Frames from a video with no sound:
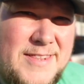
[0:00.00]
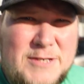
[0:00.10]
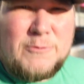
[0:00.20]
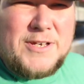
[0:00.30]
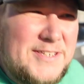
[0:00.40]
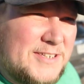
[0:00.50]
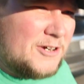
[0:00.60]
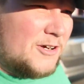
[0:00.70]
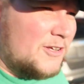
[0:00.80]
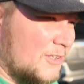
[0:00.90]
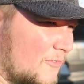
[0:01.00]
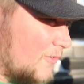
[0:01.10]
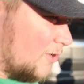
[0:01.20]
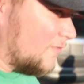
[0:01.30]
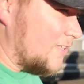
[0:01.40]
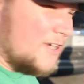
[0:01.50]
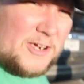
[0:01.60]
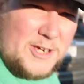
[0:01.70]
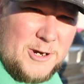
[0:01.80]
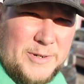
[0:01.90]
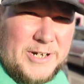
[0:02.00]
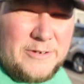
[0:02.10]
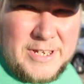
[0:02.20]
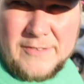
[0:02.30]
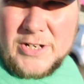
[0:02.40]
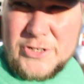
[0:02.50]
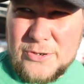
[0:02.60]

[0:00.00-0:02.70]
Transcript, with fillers: This place is called Velvet Taco. We're going to go give it a